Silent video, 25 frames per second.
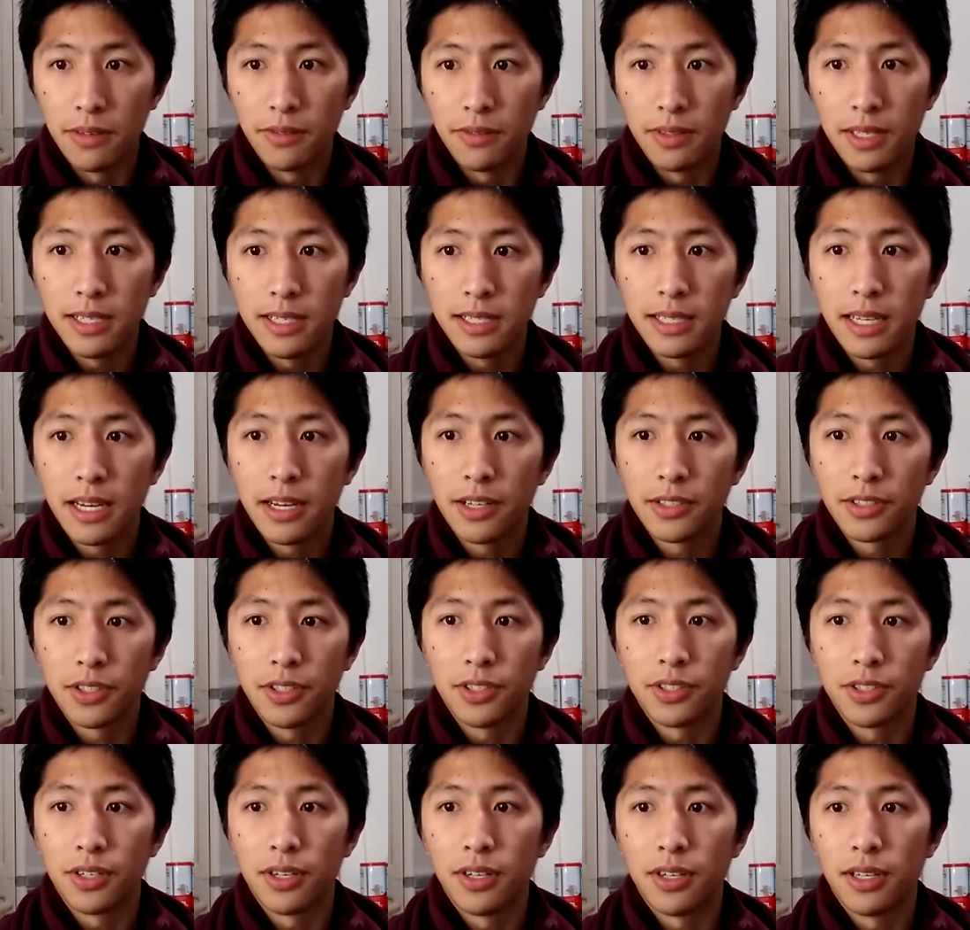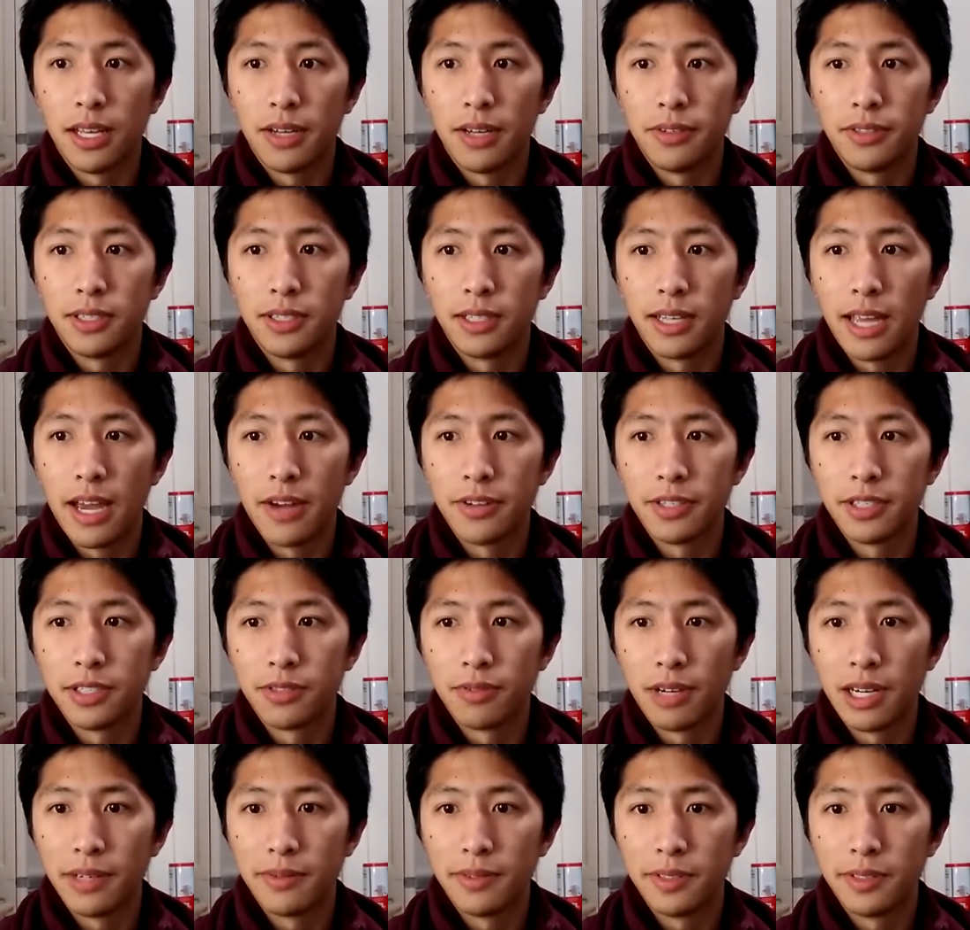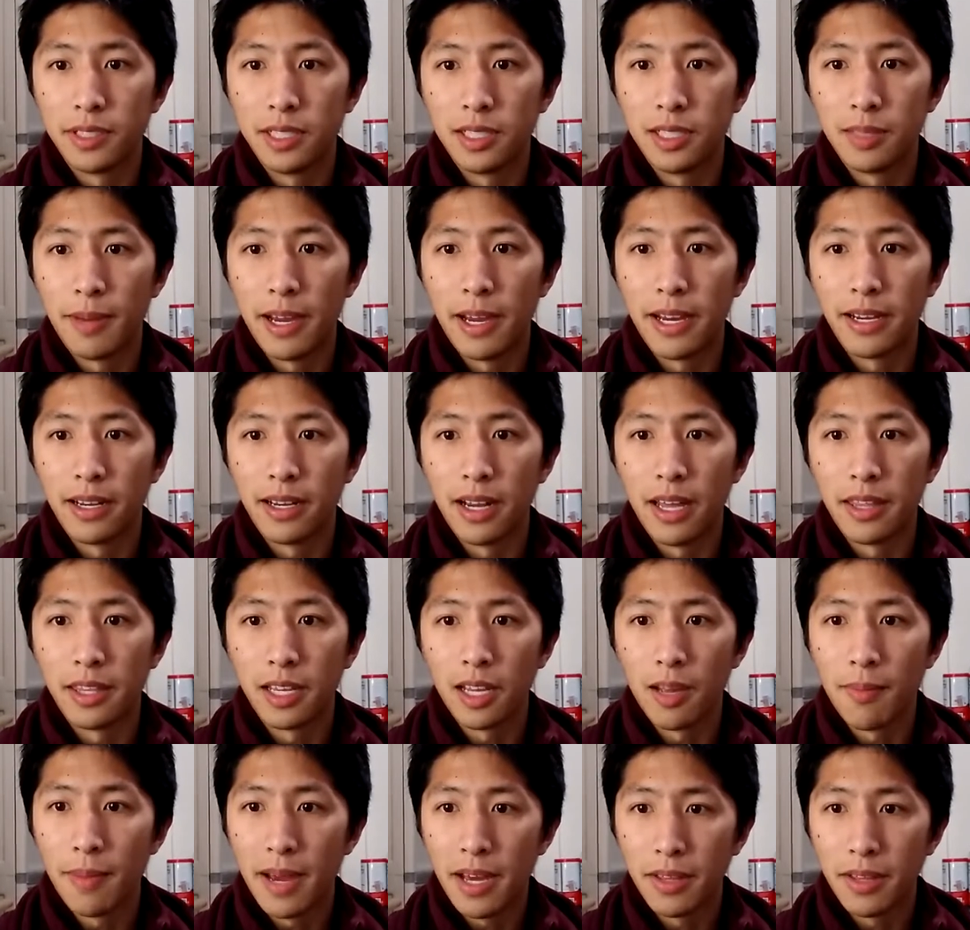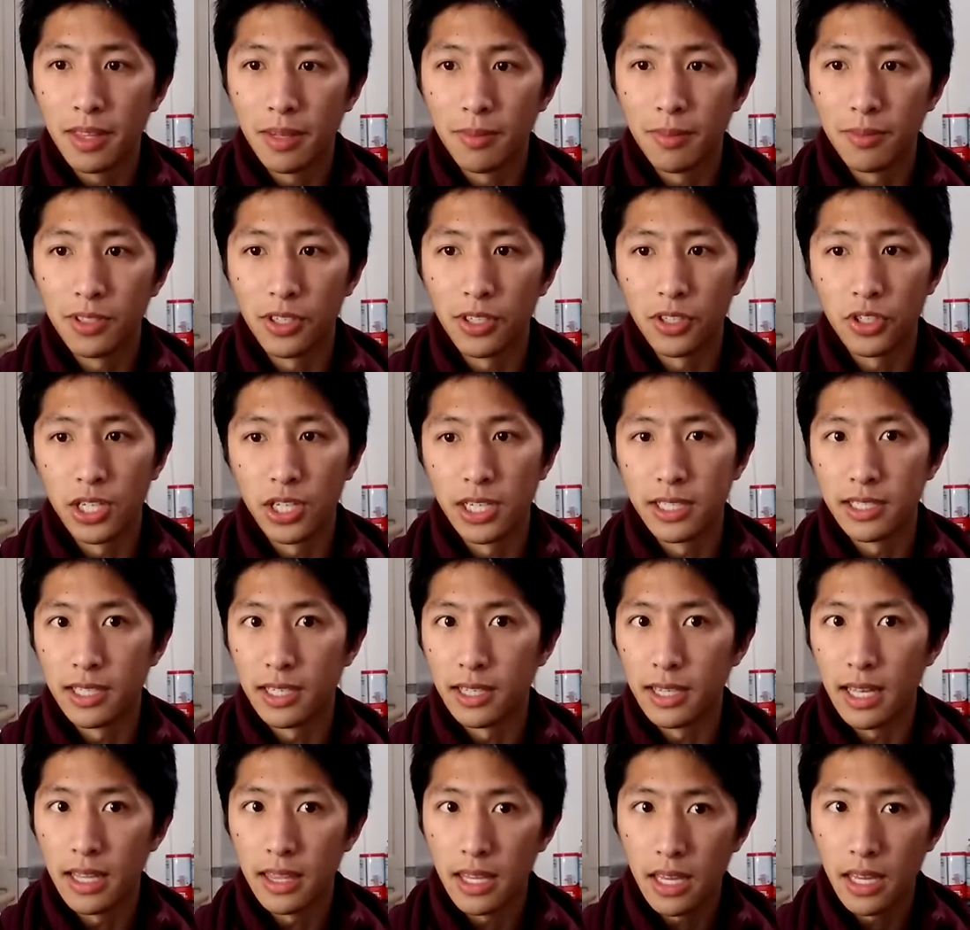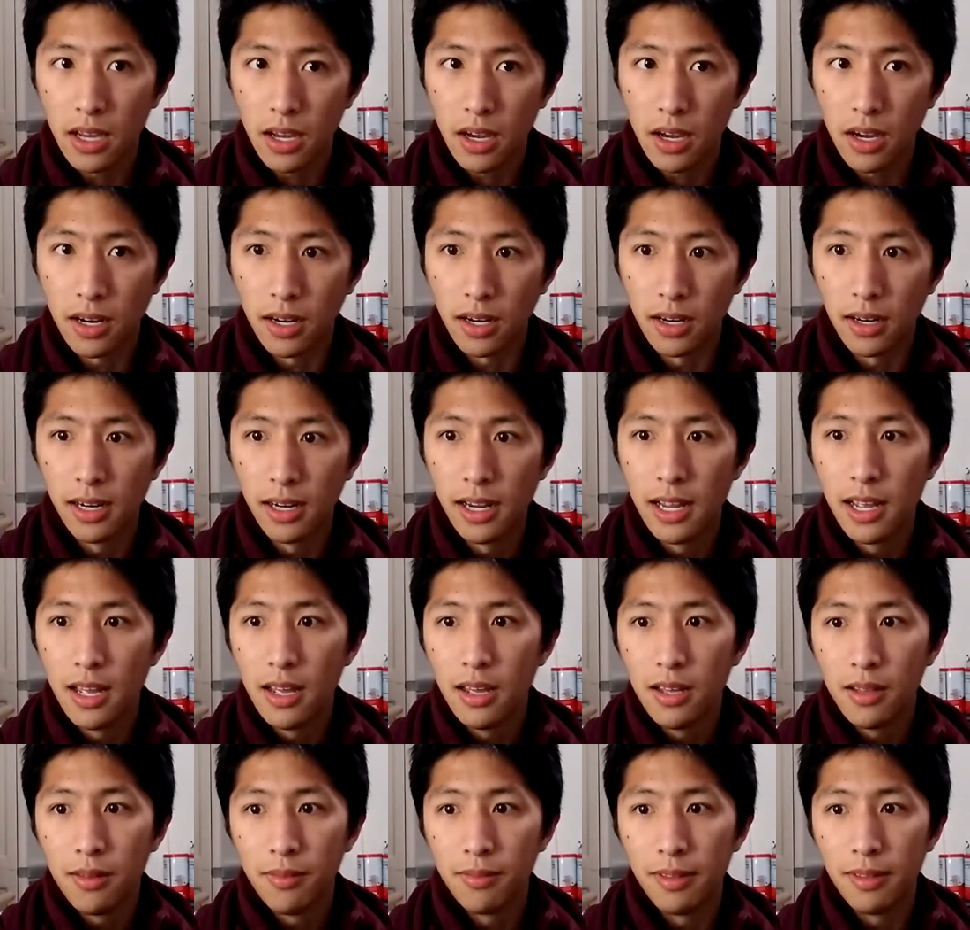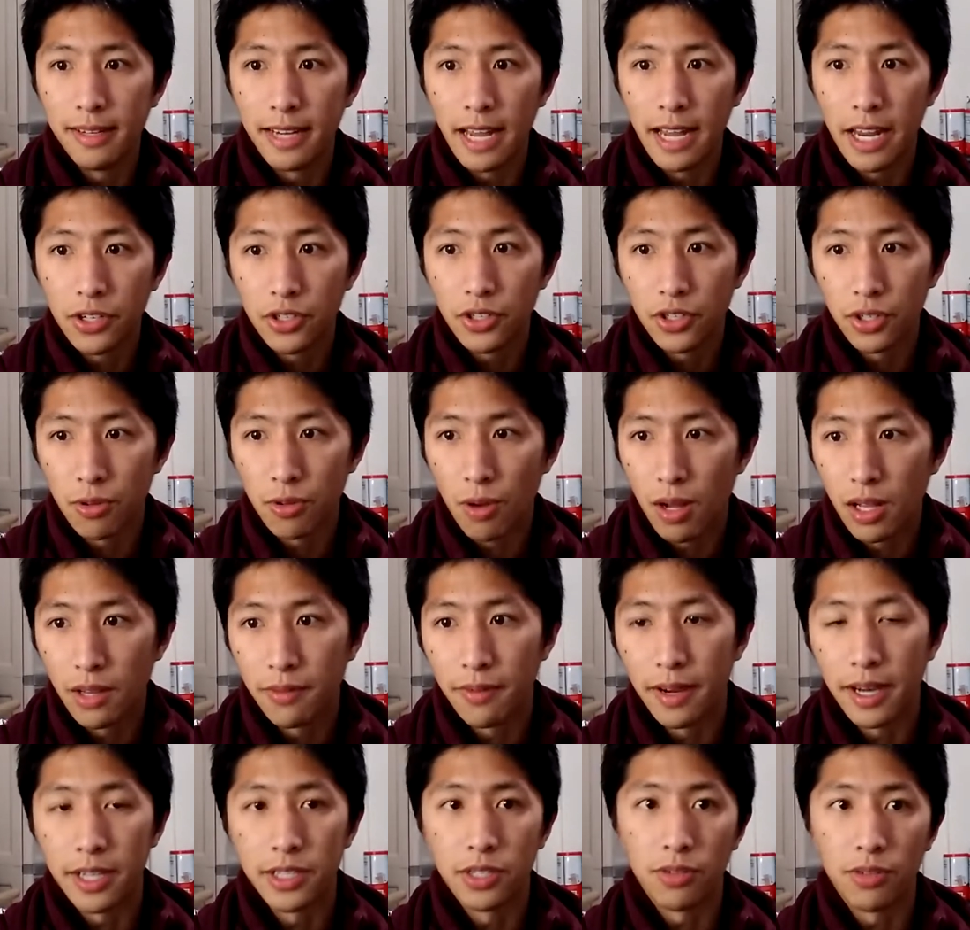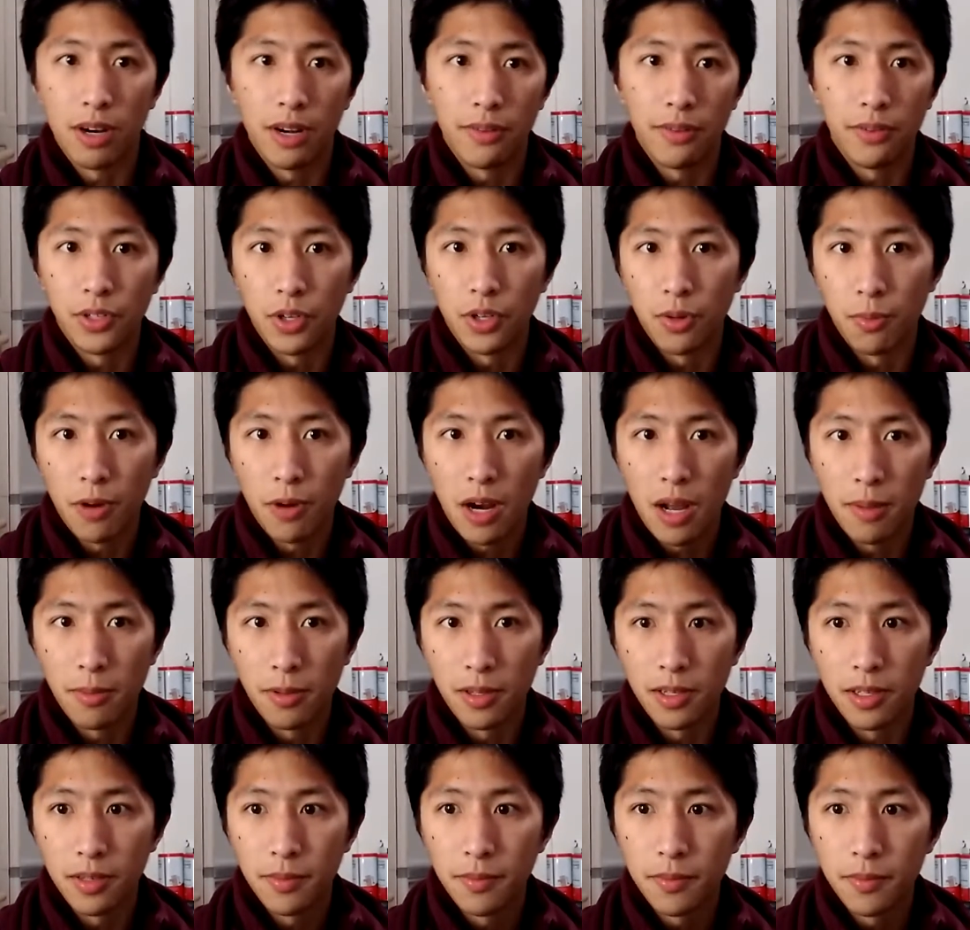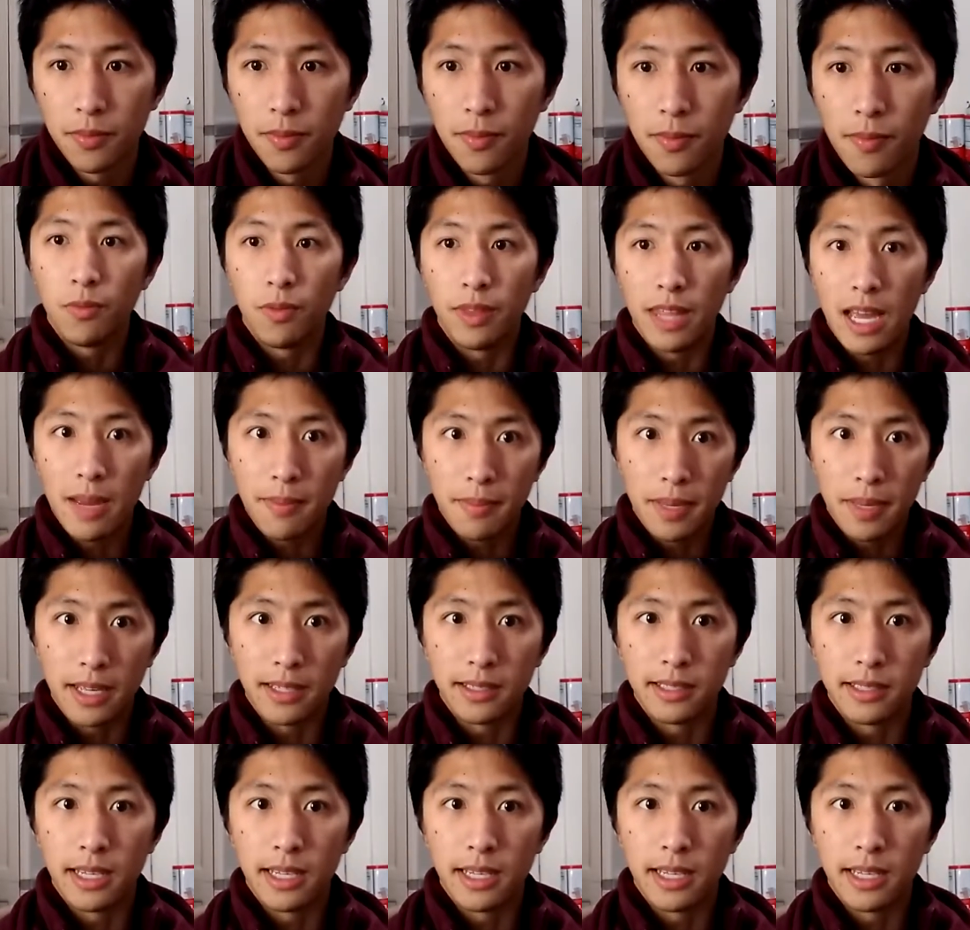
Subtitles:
if these characters are allowed to count as rivals despite nothing about them suggesting that they are, then N should qualify as a rival no problem. With that being